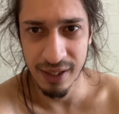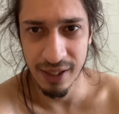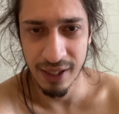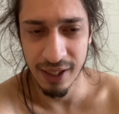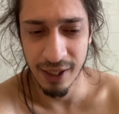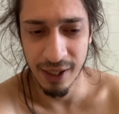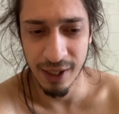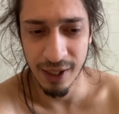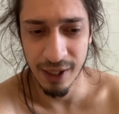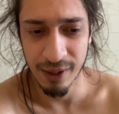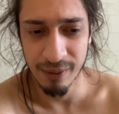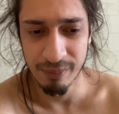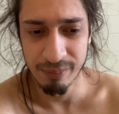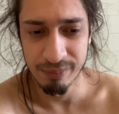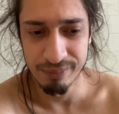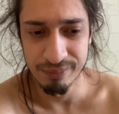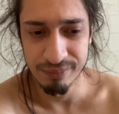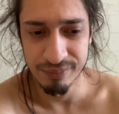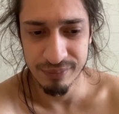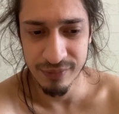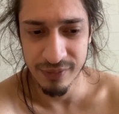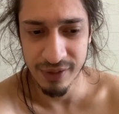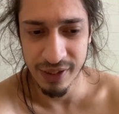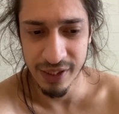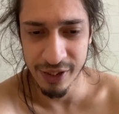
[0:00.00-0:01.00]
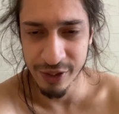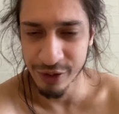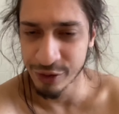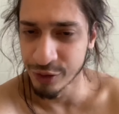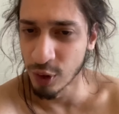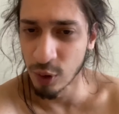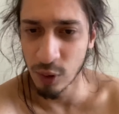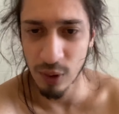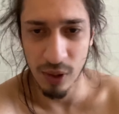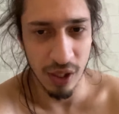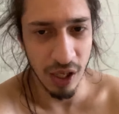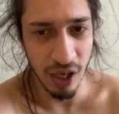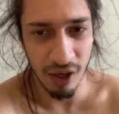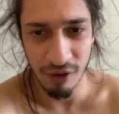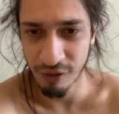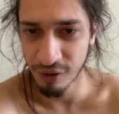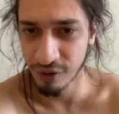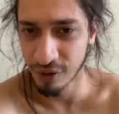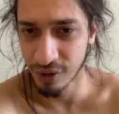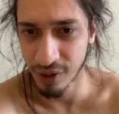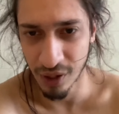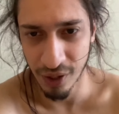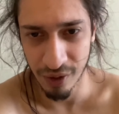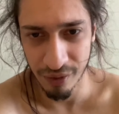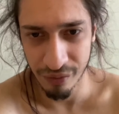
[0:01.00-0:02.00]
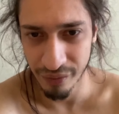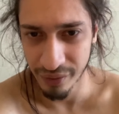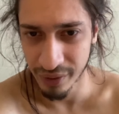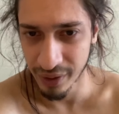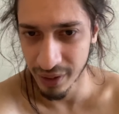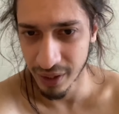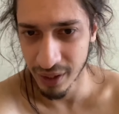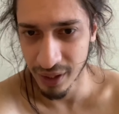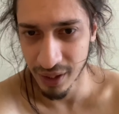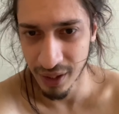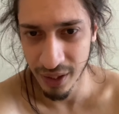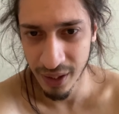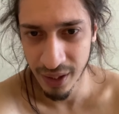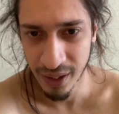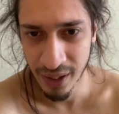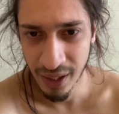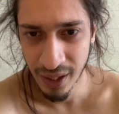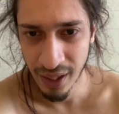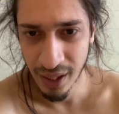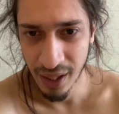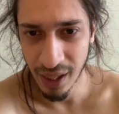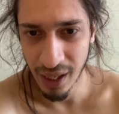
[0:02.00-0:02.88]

Uh, there's no love around there.